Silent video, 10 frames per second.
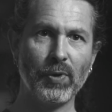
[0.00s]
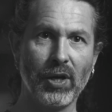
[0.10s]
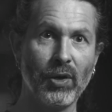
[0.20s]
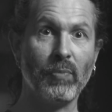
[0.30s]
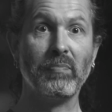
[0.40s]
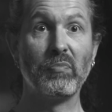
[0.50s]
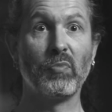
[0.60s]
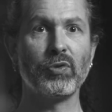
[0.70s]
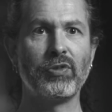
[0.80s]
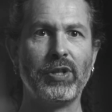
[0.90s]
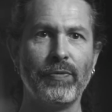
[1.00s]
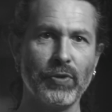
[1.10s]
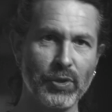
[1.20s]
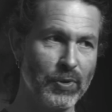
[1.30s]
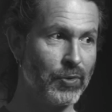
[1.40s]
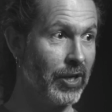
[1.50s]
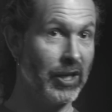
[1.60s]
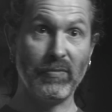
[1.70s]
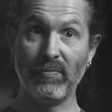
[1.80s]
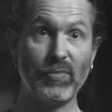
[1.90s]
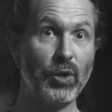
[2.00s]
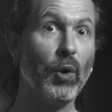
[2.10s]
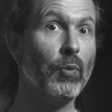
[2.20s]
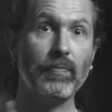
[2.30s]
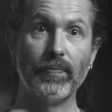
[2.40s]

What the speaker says: Well, what's the difference between you all?